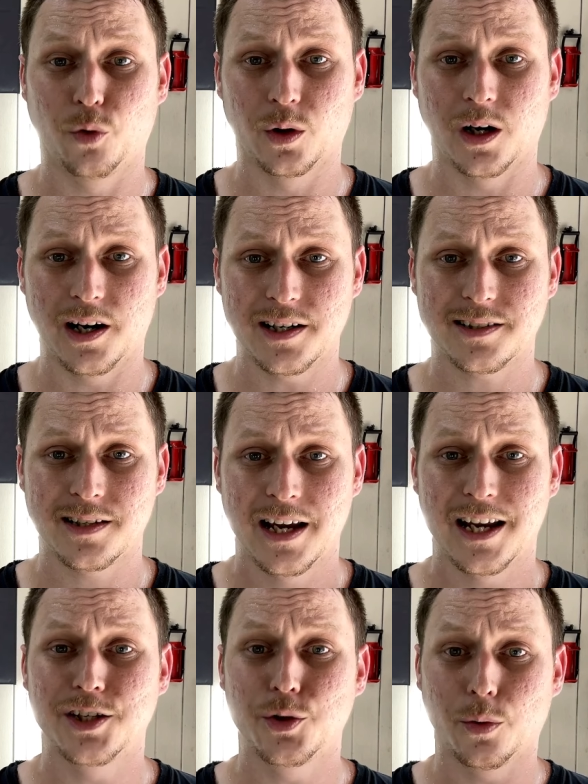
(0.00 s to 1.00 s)
for us,
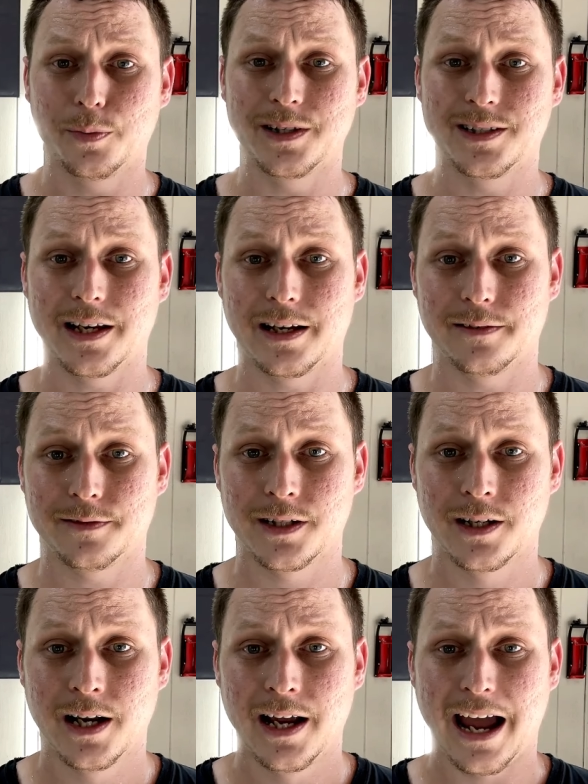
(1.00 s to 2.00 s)
and you will be saved.
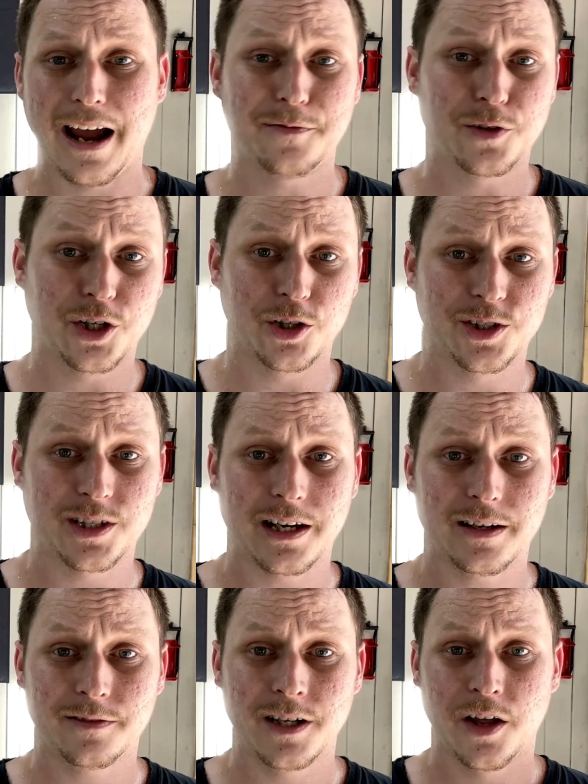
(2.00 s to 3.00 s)
After you're
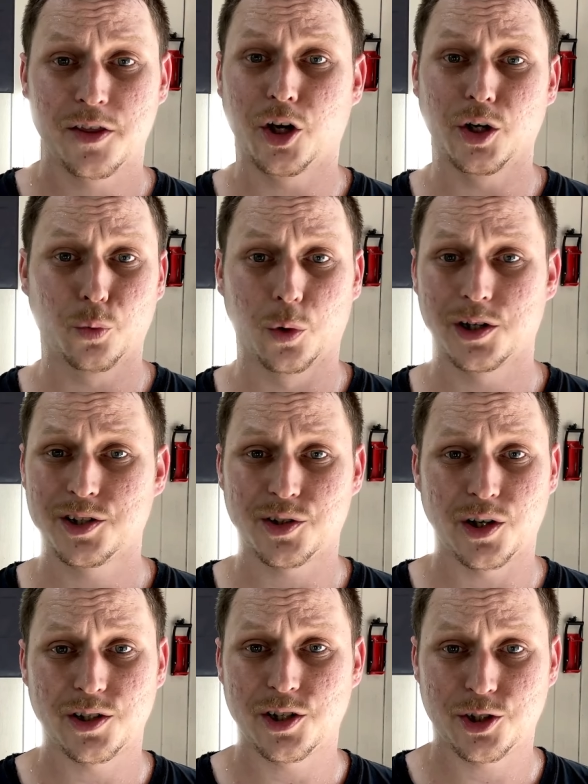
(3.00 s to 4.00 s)
saved, the good works start to